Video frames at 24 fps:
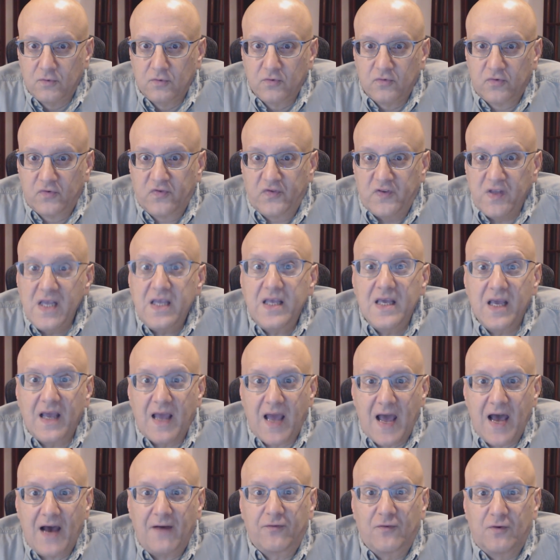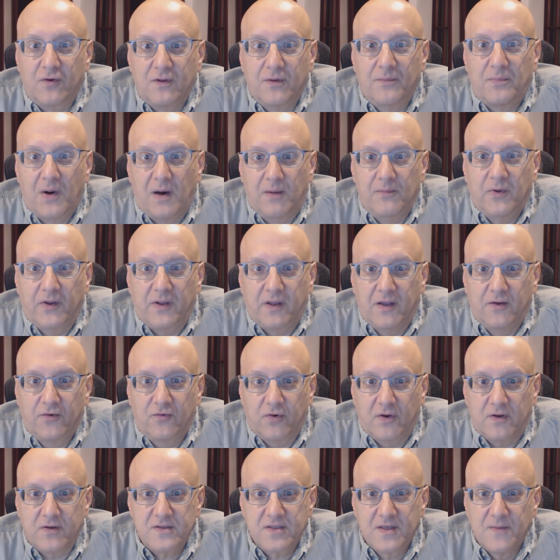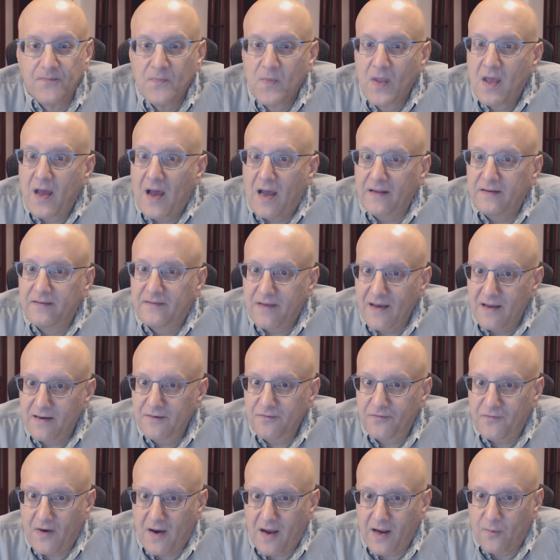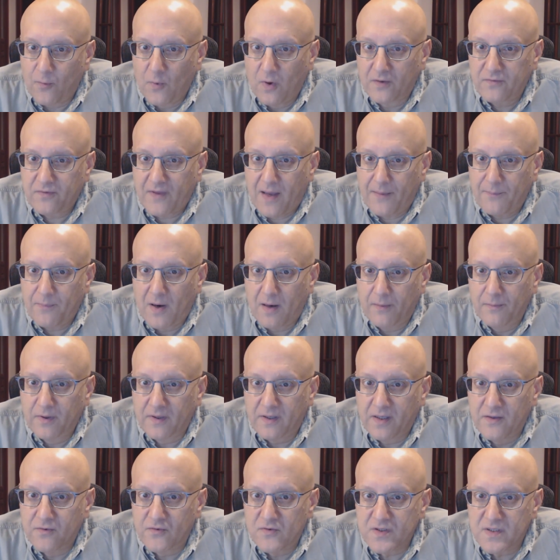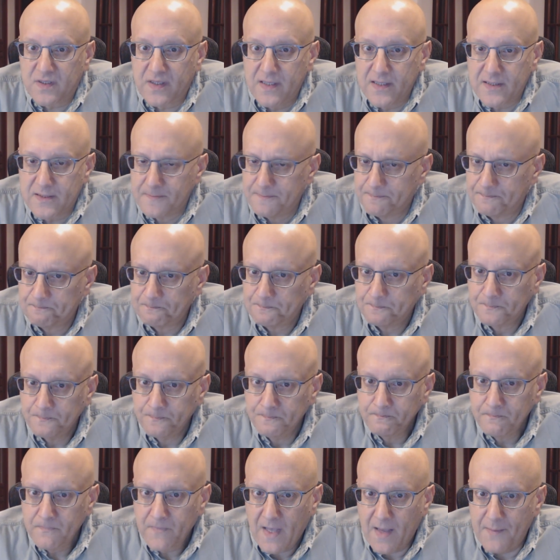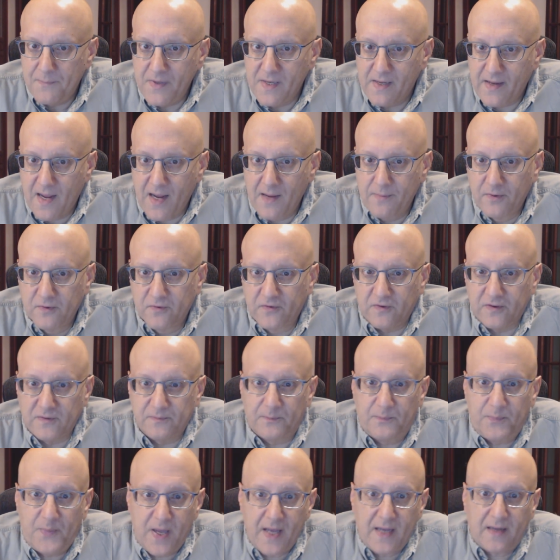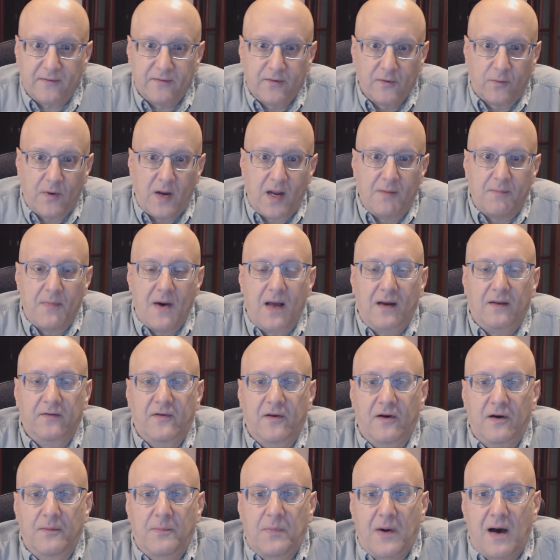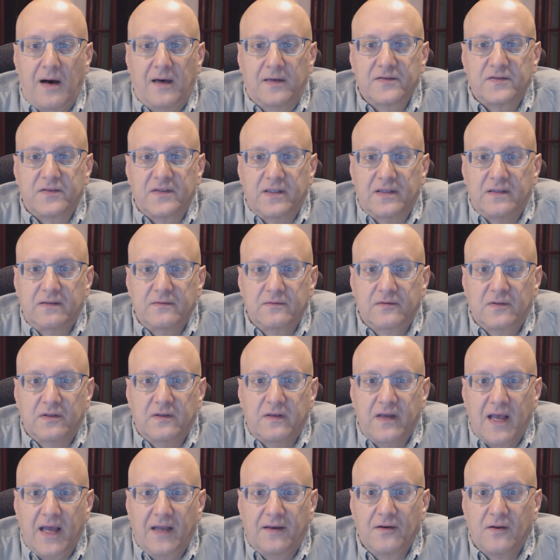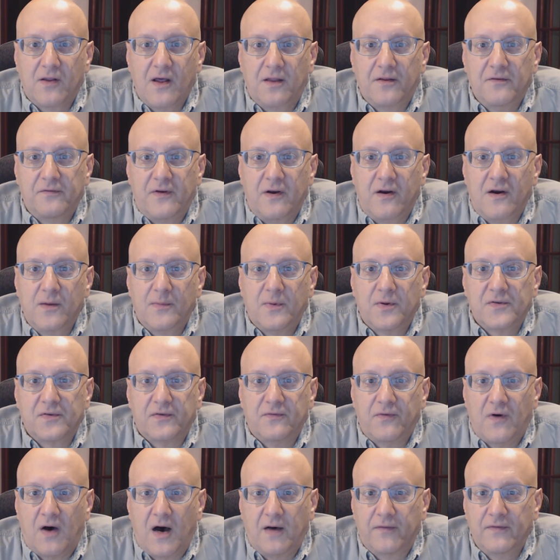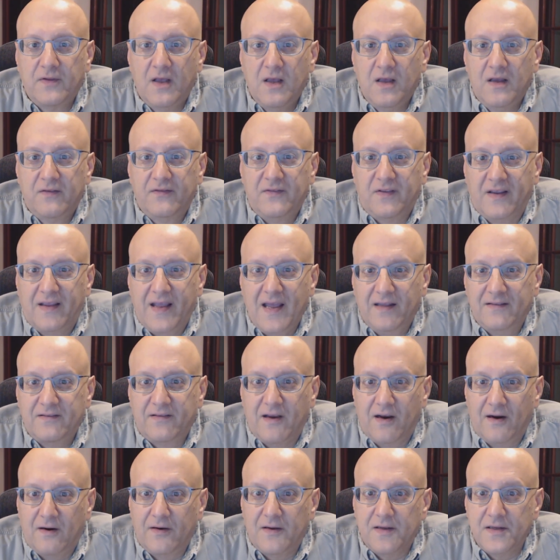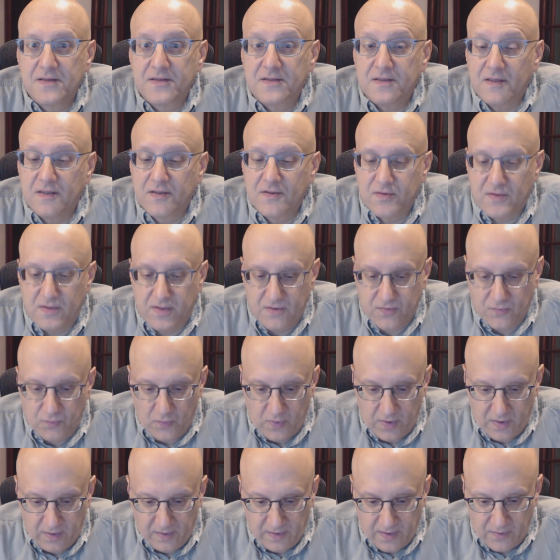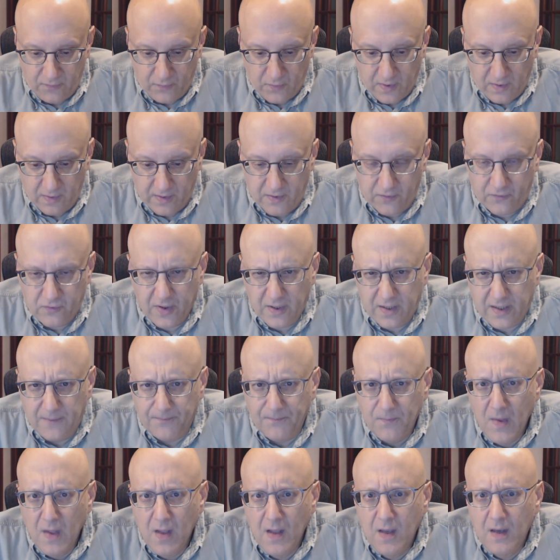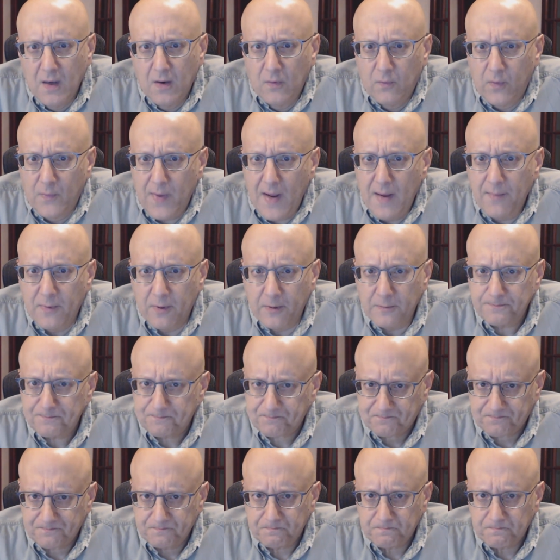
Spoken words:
seeking after the public interest, identifying what that public interest is, and being able to pick the right monetary policy and handle all the variables involved to get there is really, really tricky. Remember,